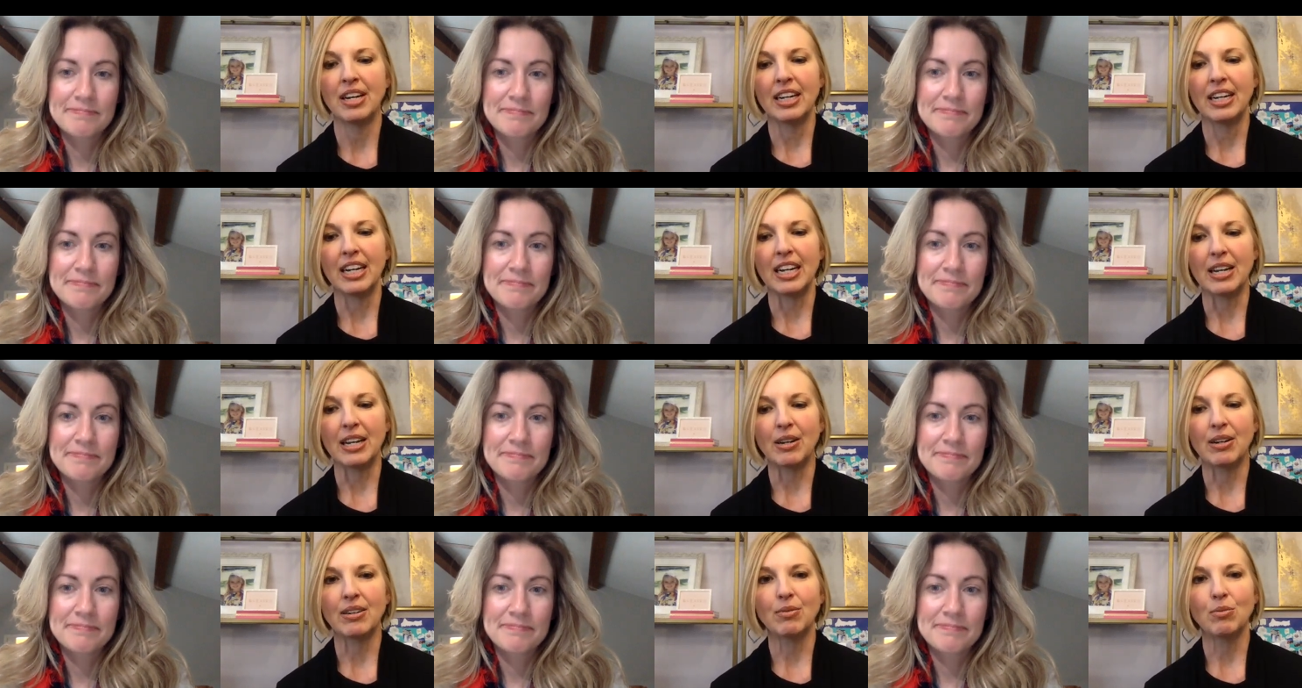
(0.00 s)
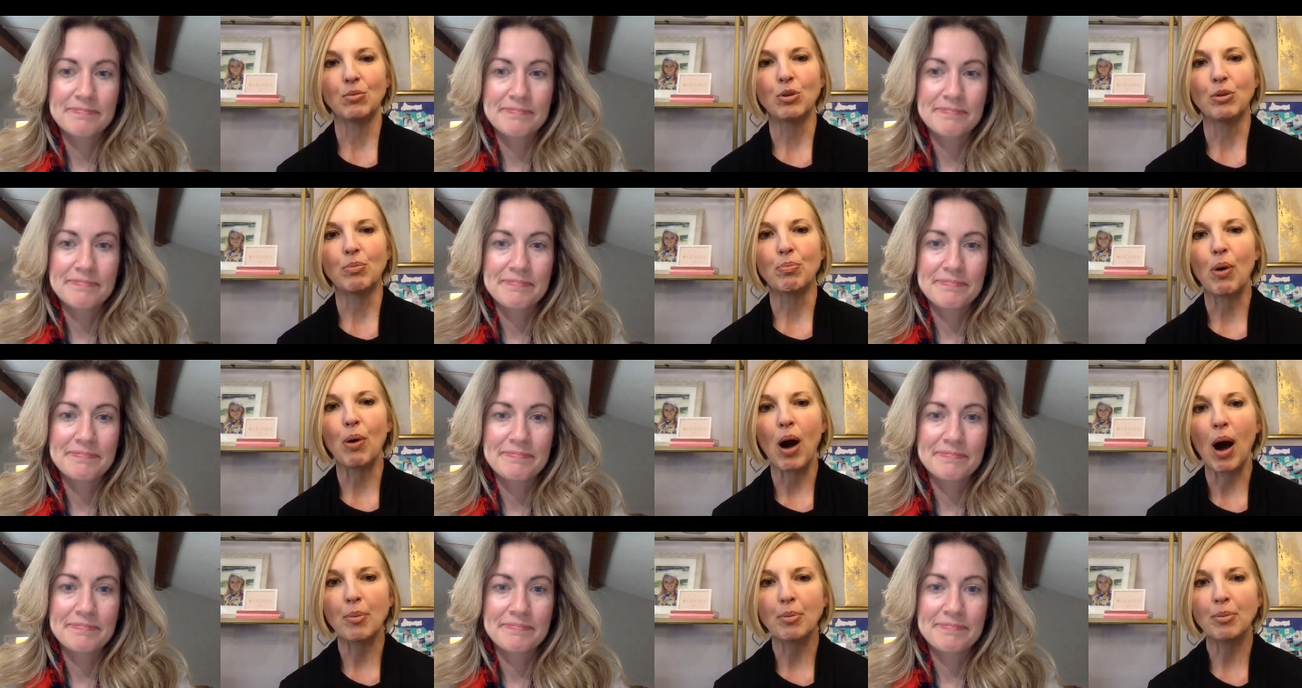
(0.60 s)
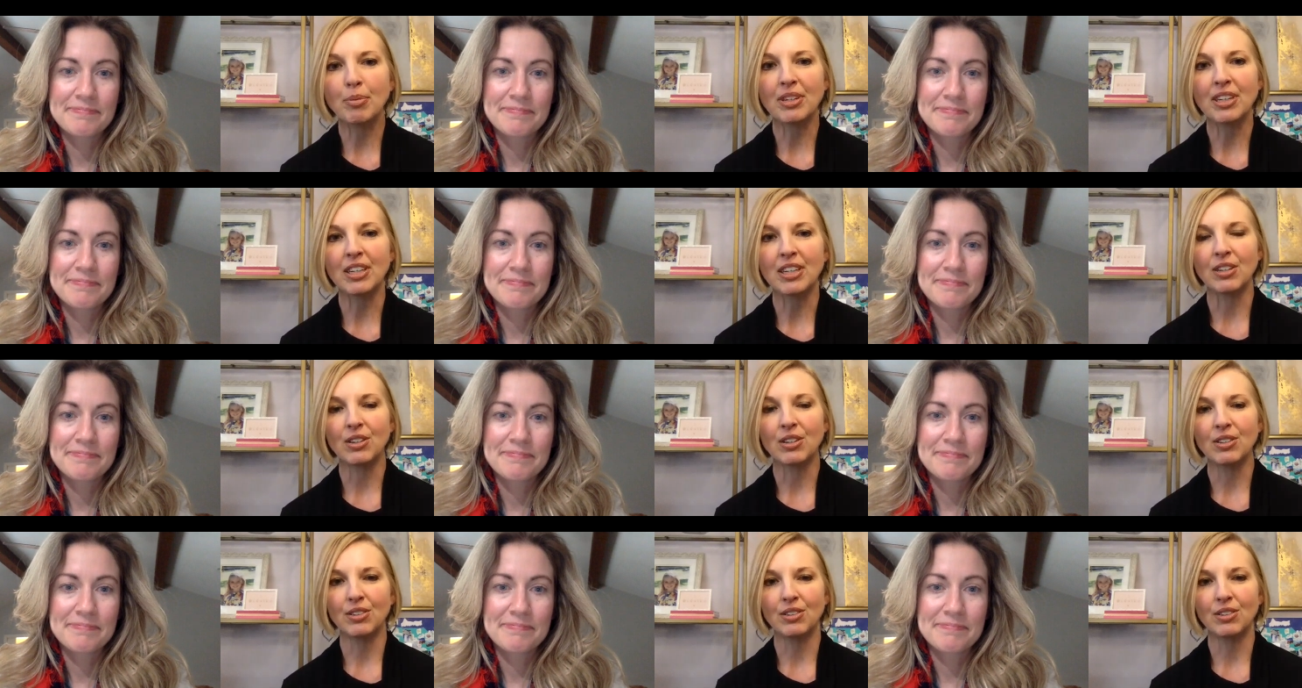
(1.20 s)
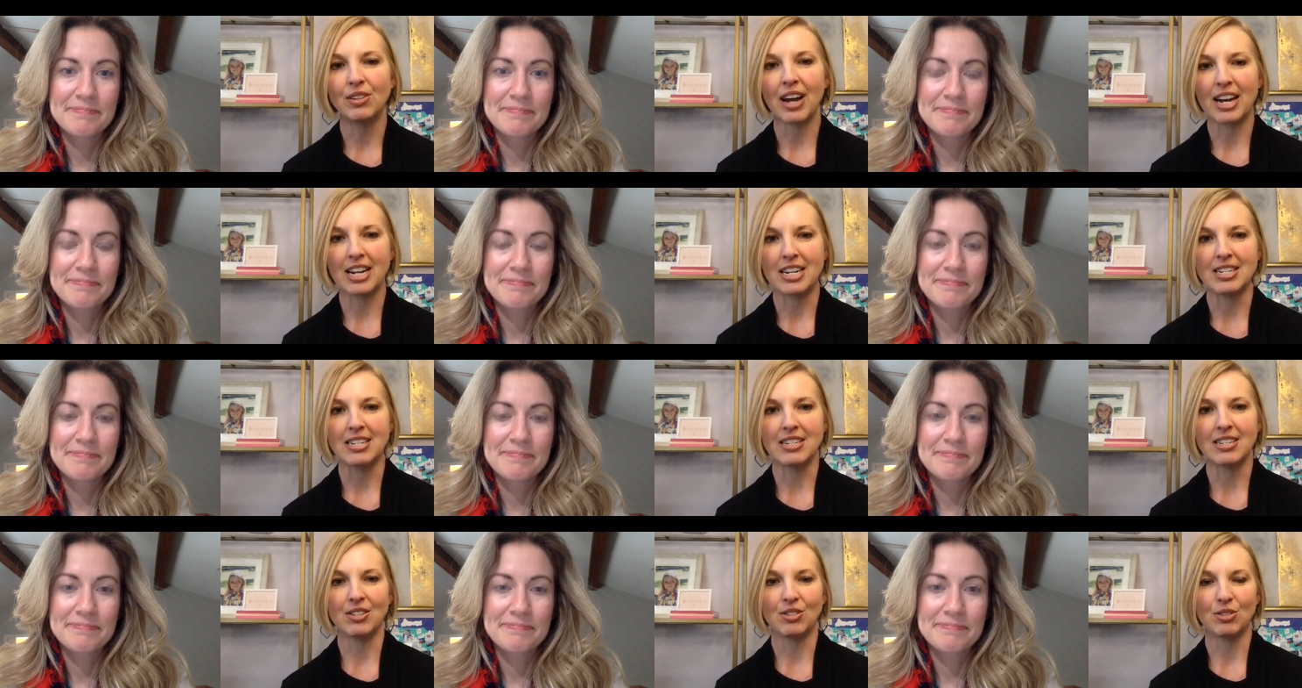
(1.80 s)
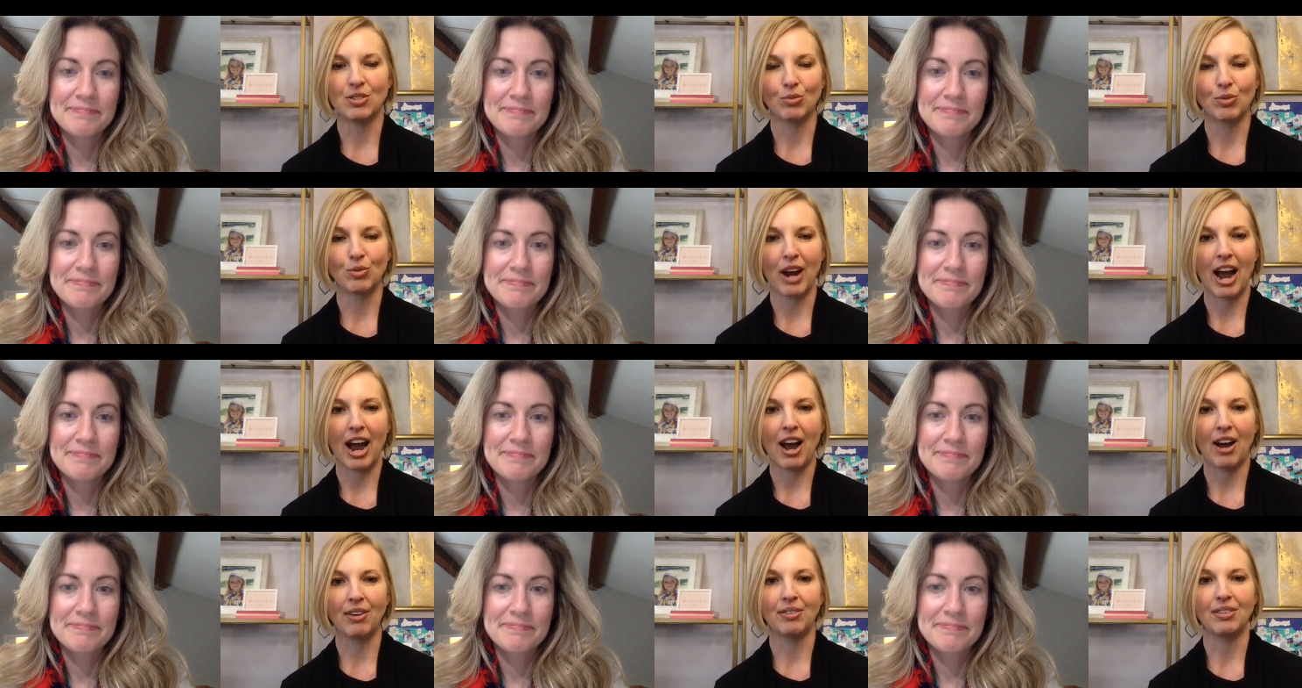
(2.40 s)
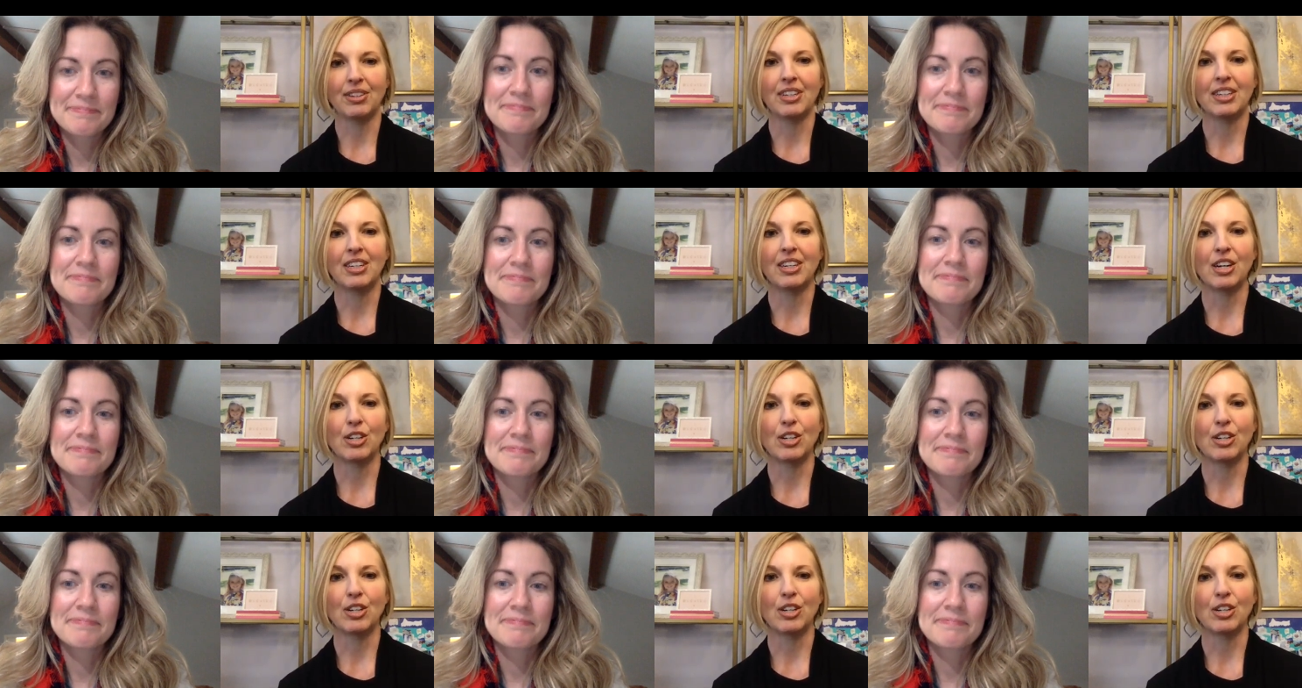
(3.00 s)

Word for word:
Speaker 1: it would probably include ideas around